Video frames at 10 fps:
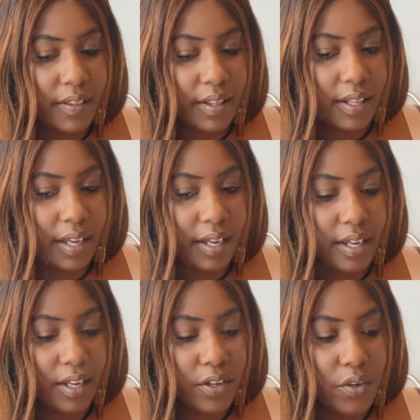that
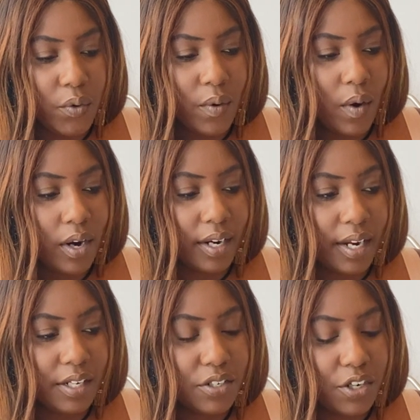like you are
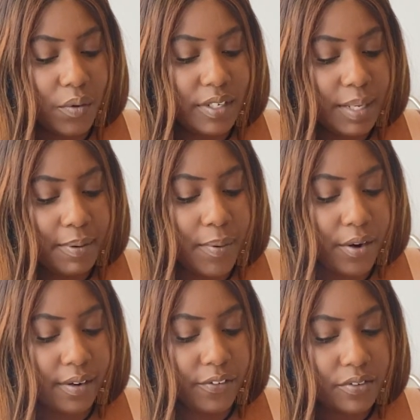getting to know a deeper
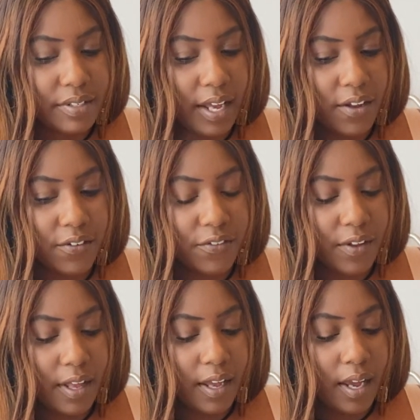part of yourself.
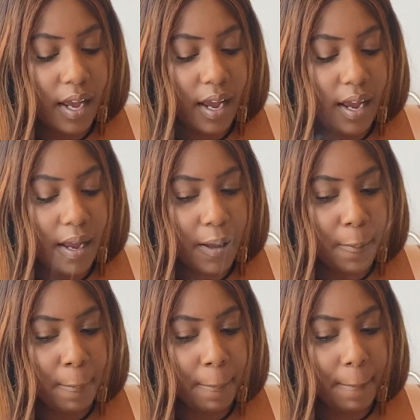
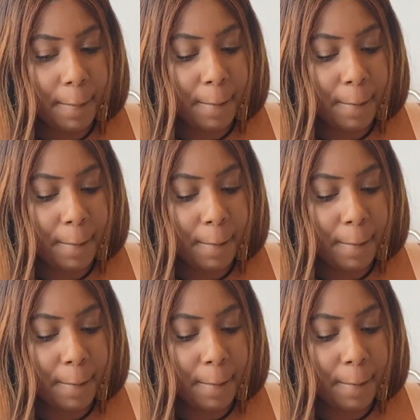Or